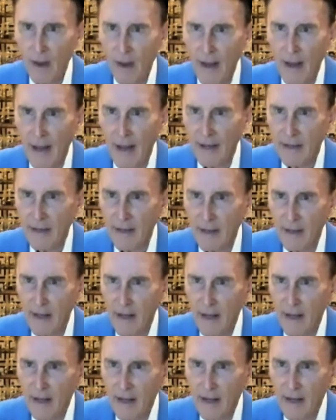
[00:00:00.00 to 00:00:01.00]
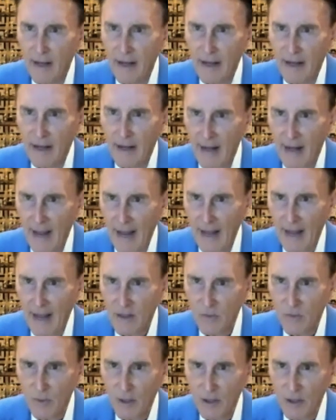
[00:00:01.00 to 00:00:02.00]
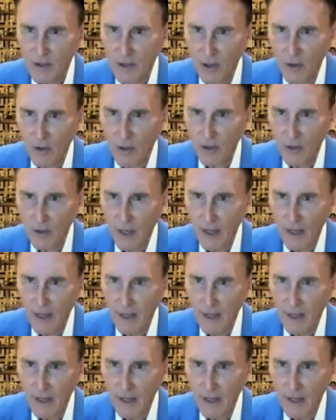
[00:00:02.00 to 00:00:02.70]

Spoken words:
And it has what is called